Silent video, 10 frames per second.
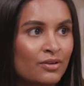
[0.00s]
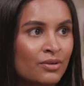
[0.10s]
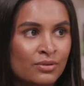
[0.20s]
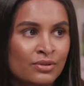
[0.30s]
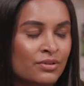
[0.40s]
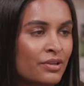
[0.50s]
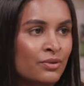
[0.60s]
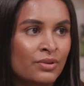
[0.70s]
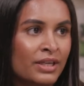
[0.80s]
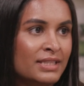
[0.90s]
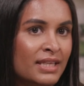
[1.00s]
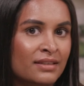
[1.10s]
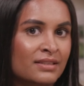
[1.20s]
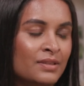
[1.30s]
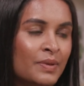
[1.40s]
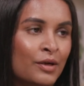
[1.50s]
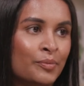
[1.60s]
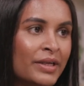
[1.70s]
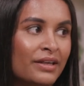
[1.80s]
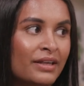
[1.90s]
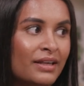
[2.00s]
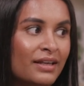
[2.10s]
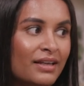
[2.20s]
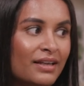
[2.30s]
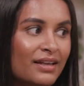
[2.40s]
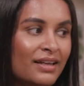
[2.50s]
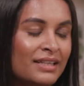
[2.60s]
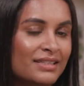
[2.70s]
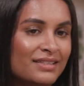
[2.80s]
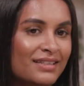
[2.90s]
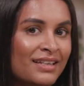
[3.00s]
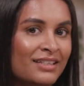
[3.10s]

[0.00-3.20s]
all those things as well. But it's